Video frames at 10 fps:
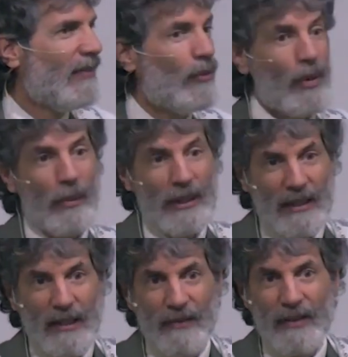everywhere we
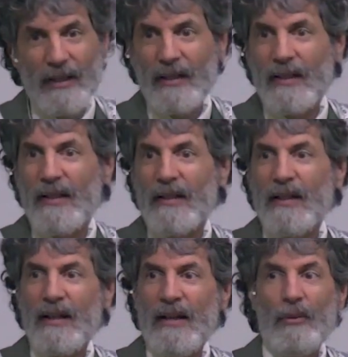live, and
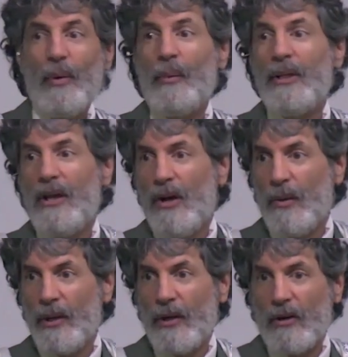everywhere we
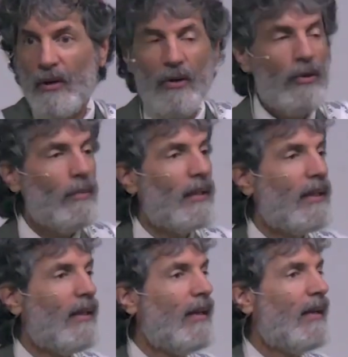go in our home
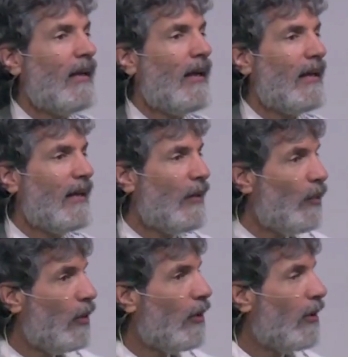and, and
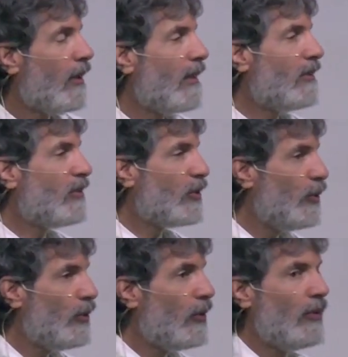at work and
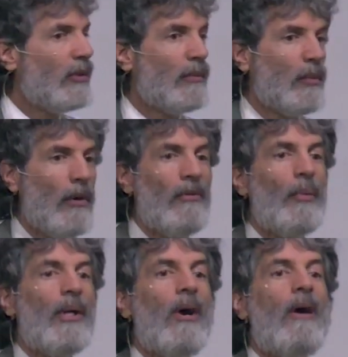school and
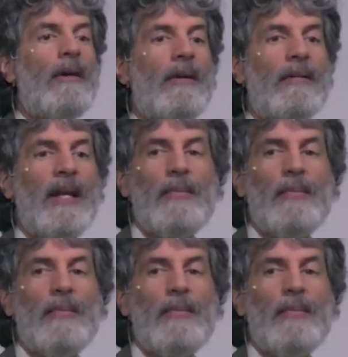wherever we are in our